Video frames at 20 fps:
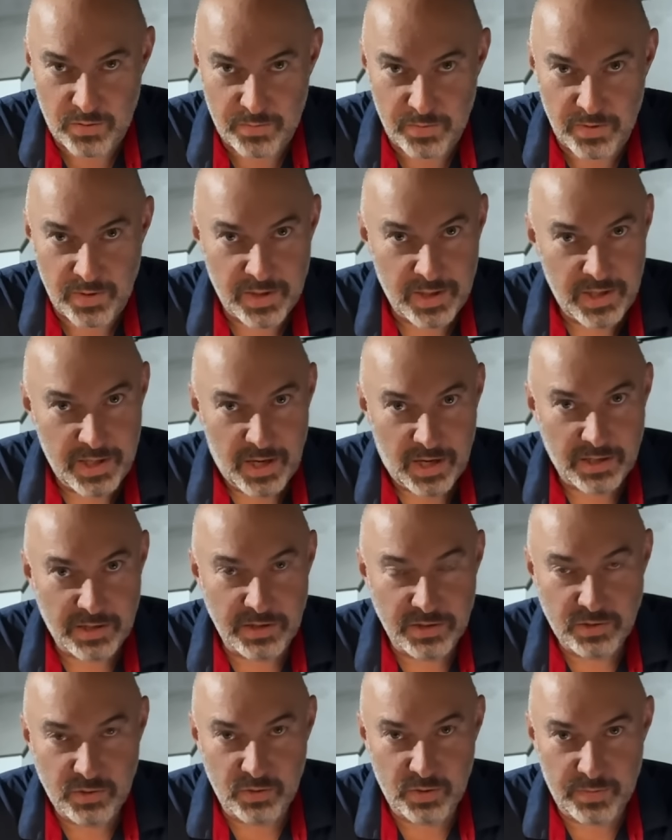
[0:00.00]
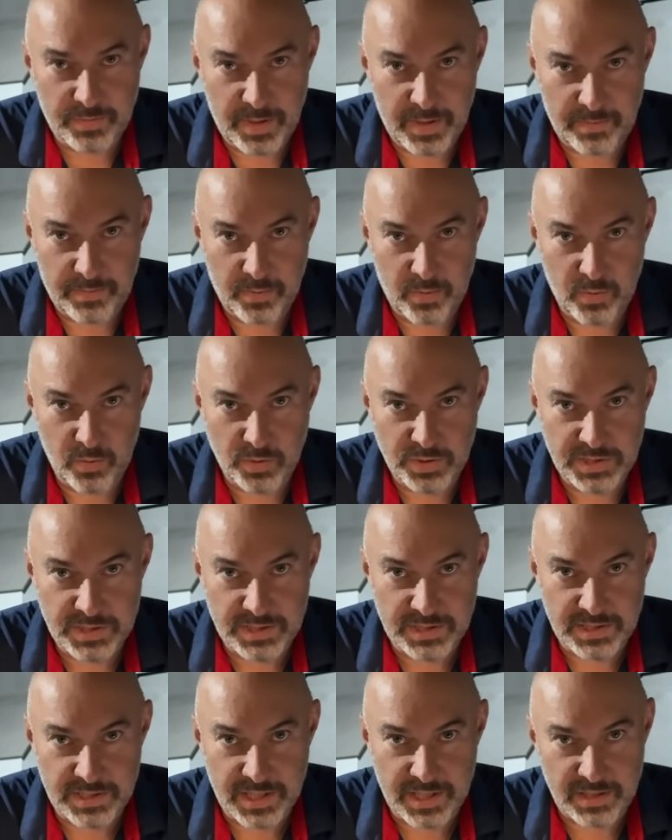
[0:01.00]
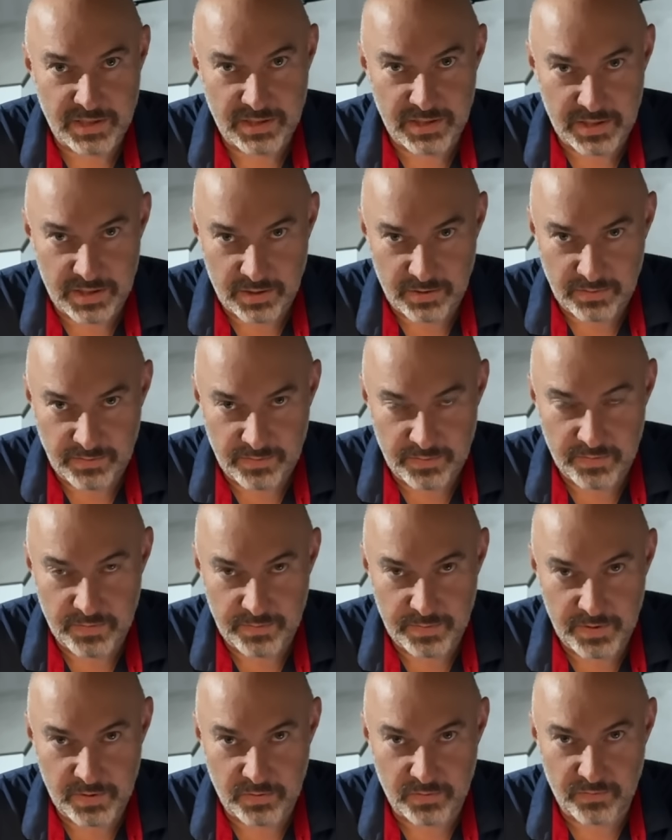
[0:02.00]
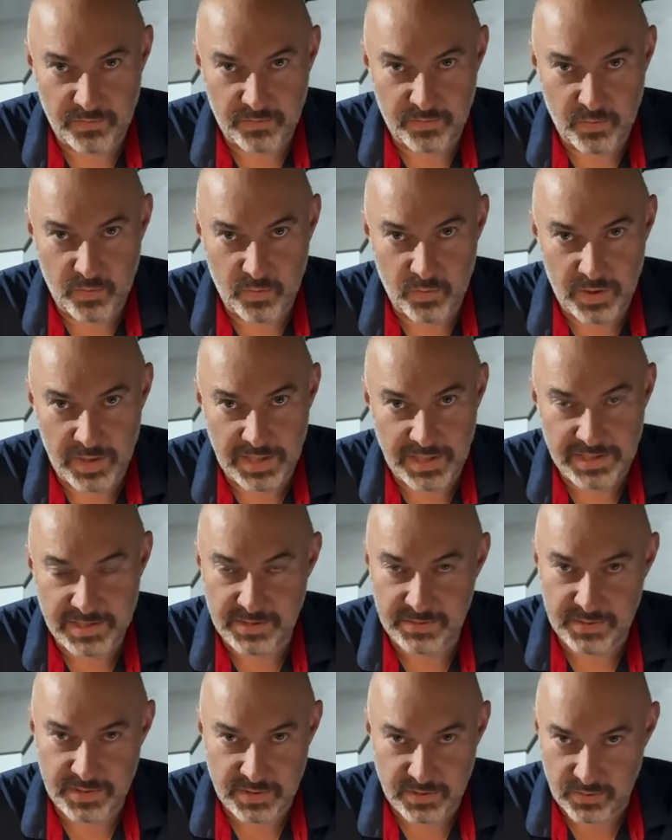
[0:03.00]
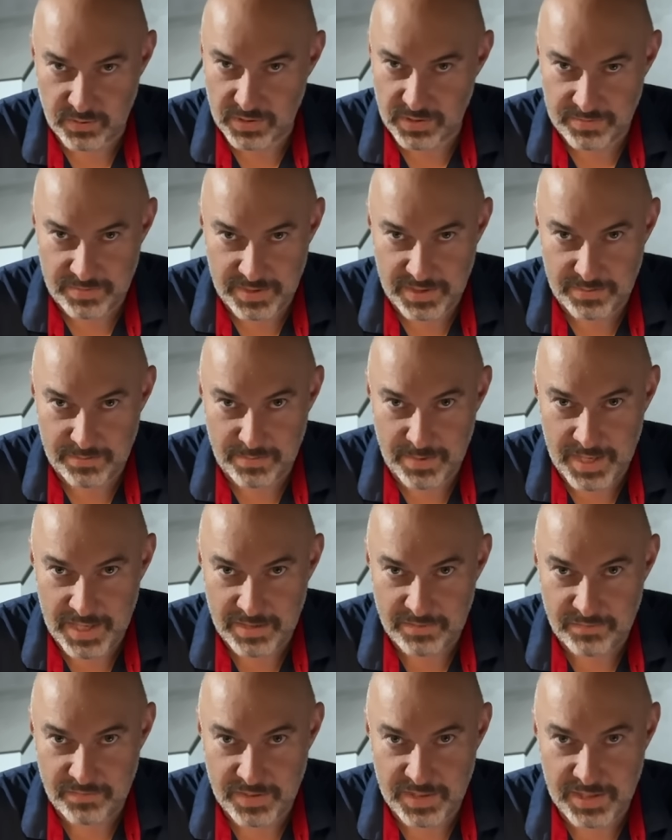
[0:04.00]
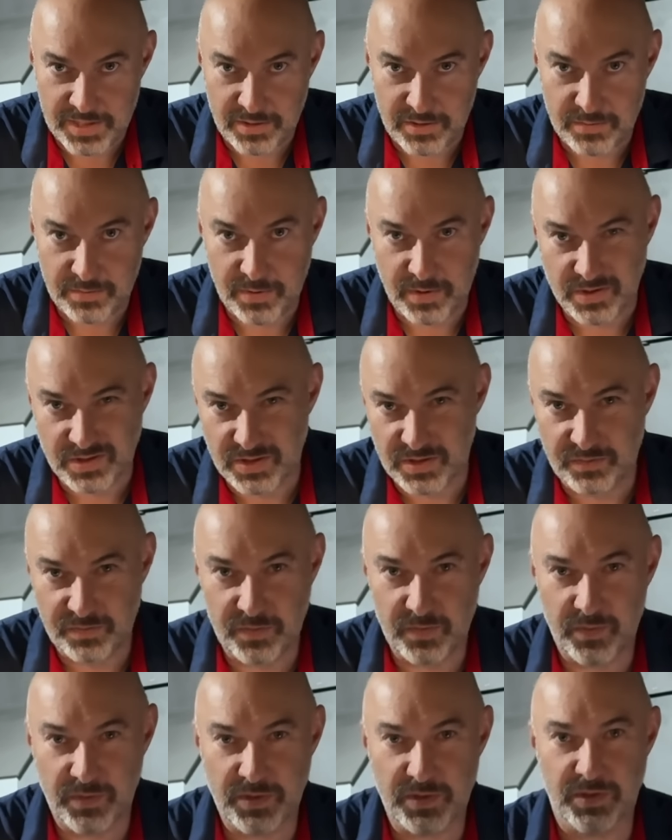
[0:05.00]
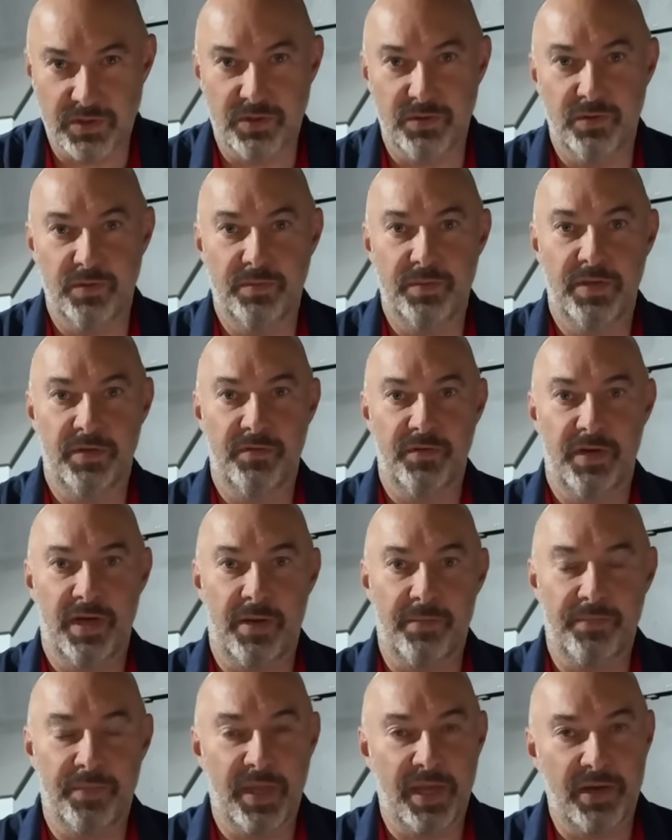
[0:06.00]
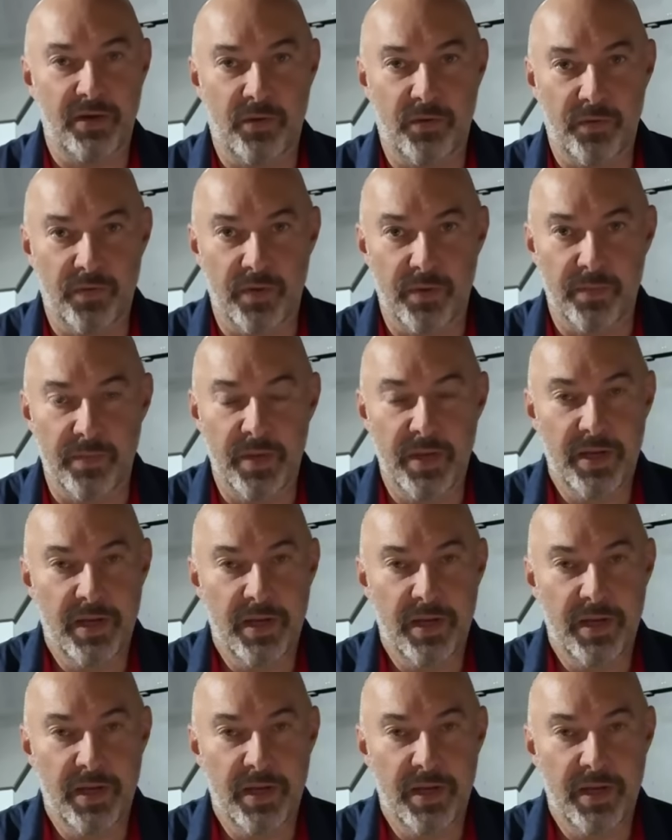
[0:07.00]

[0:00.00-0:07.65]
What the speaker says: But I'm going to talk about Porsches today. I'm going to go through a bit on 4-litre. It's not going to be the main video, but I just thought we'd just do a bit of an update on them.